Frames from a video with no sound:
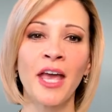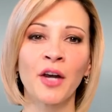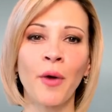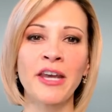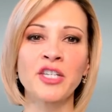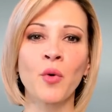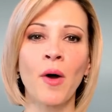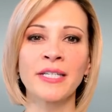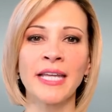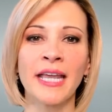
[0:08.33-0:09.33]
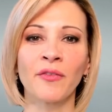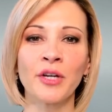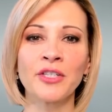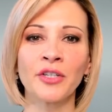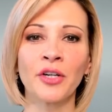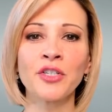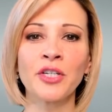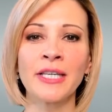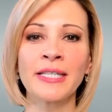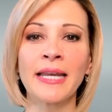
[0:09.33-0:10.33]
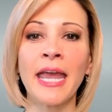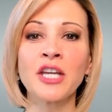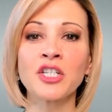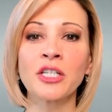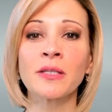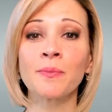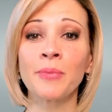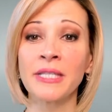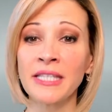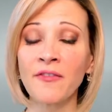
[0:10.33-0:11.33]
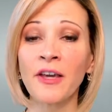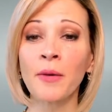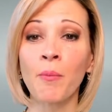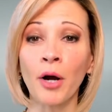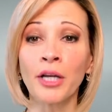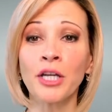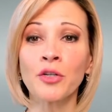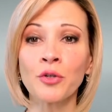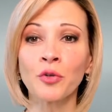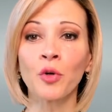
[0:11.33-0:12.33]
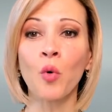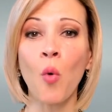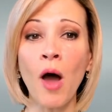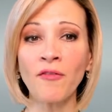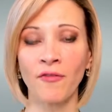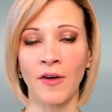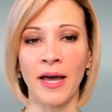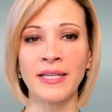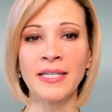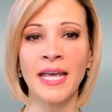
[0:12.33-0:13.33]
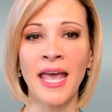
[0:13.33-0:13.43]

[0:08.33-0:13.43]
Greenwich Quantitative Research is an Asia-Pacific market-neutral quant fund,